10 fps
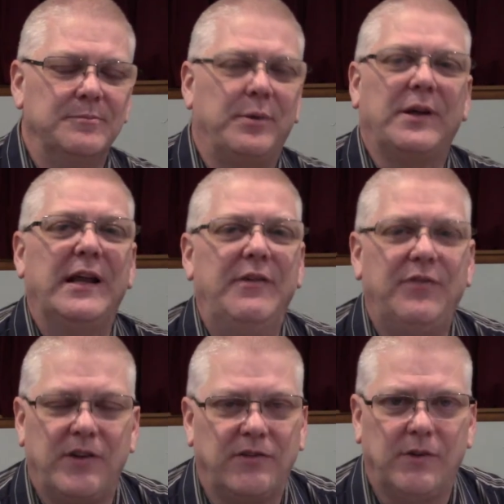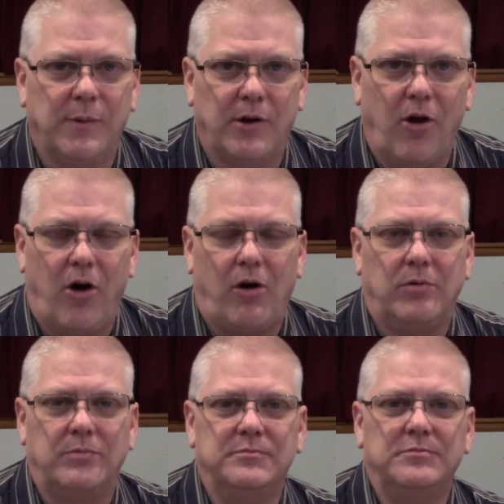belief system at all,
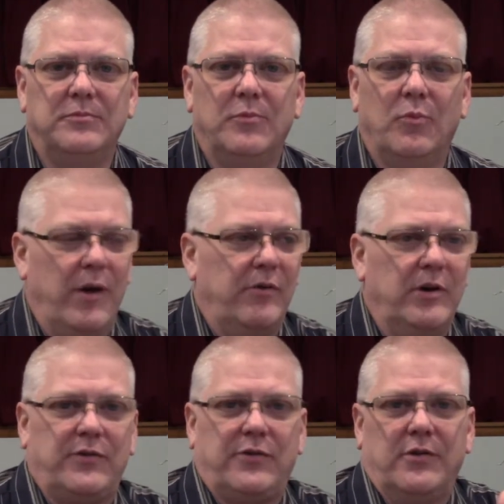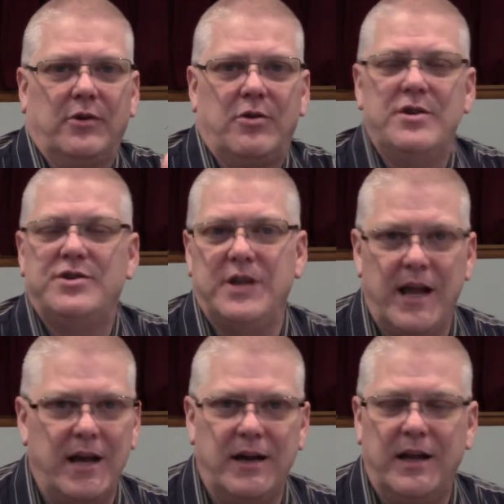whether it's
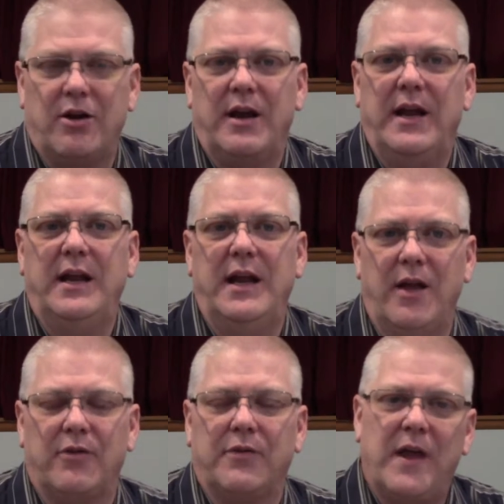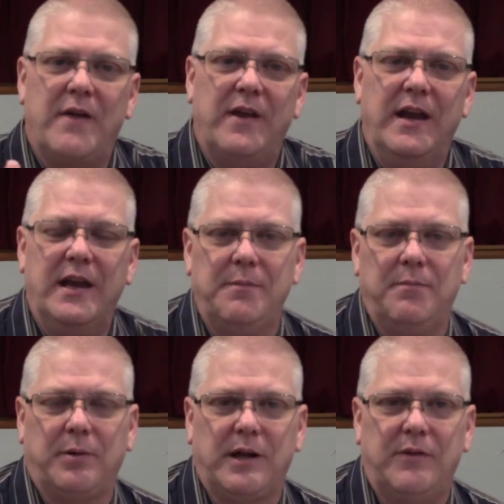Christianity or any other, if they have any
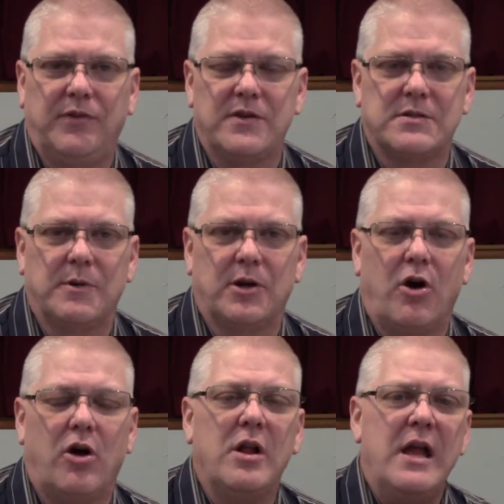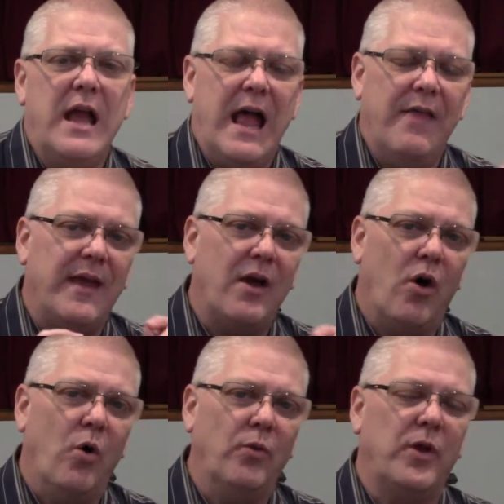belief system at all, and they
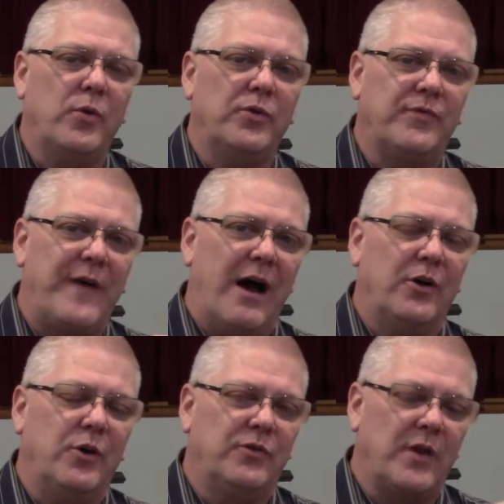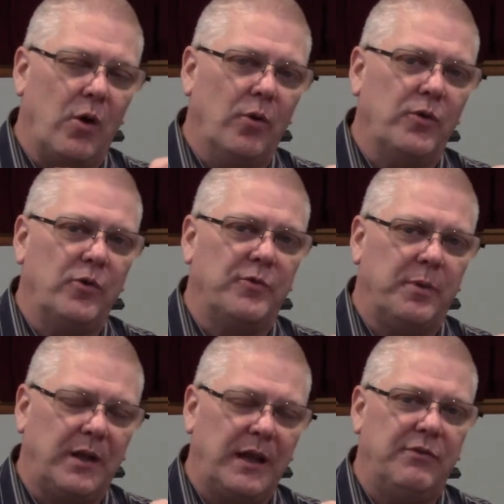hold those values, they hold those
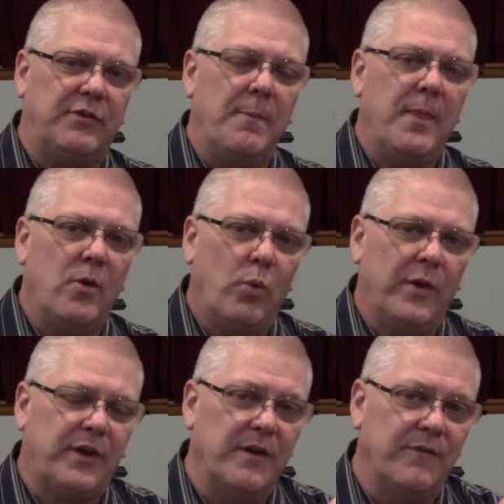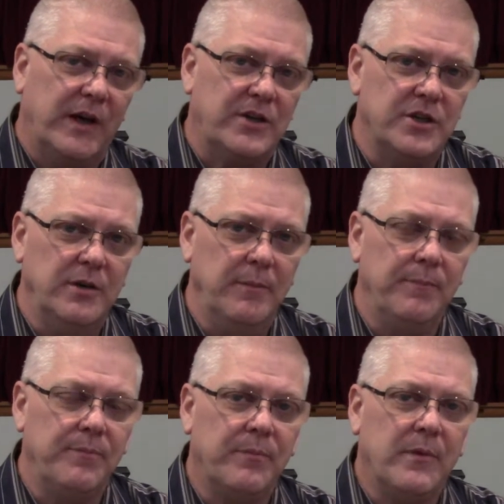beliefs with conviction,
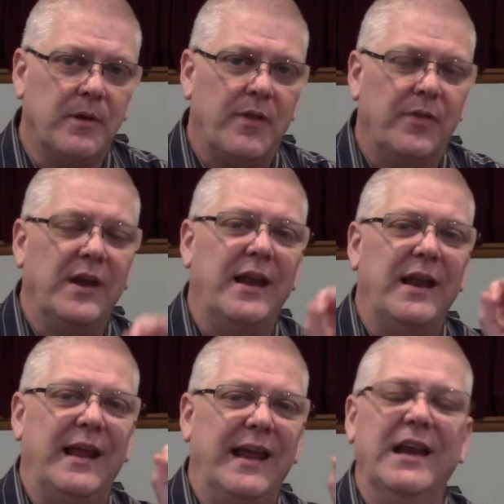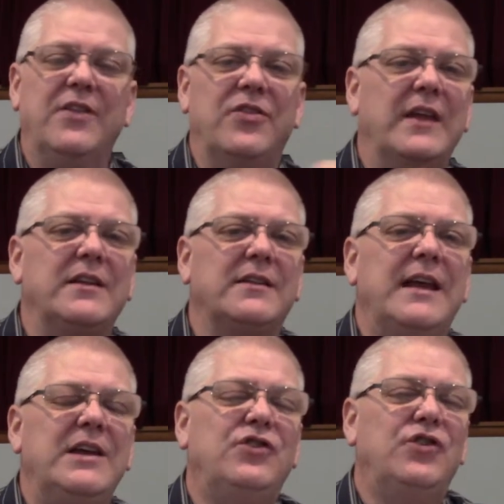then anything that
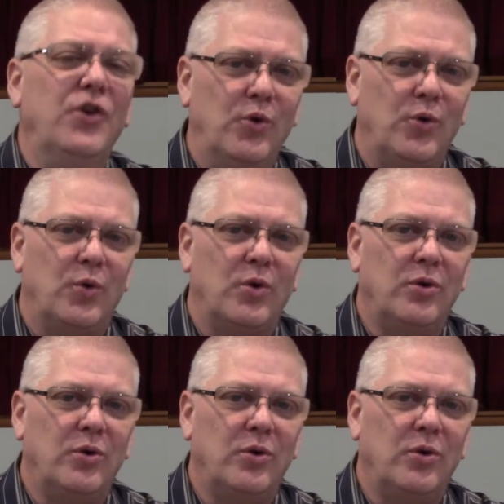they do